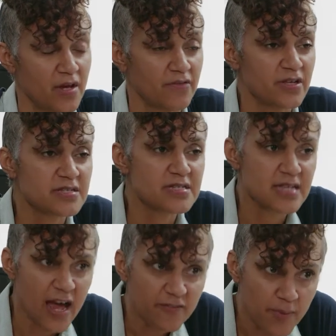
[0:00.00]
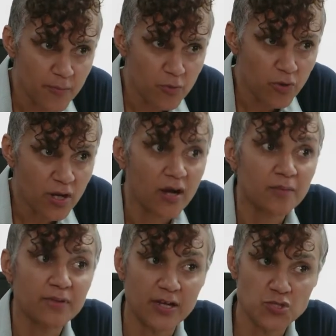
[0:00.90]
Then a staff member will
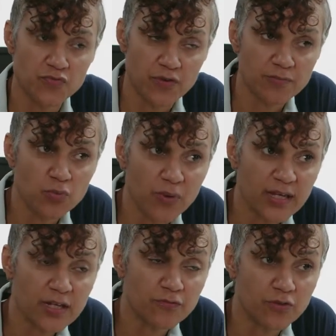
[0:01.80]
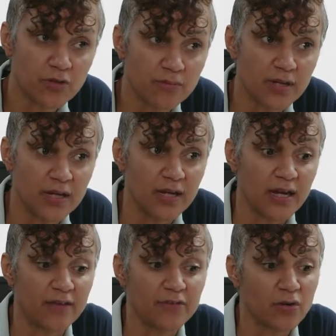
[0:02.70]
come, get you from the waiting room,
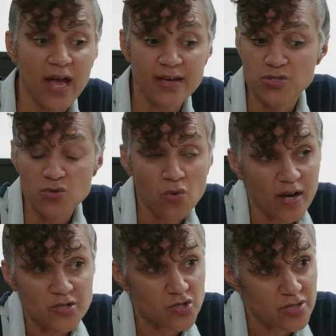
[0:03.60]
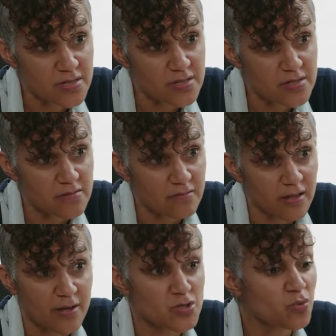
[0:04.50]
and they'll ask you questions.
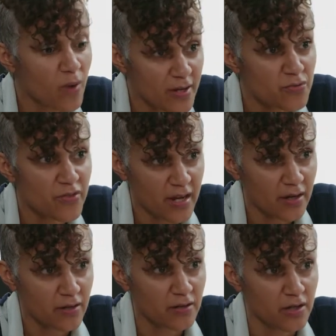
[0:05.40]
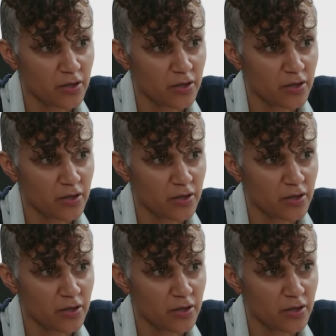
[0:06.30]
They'll ask you why you're there.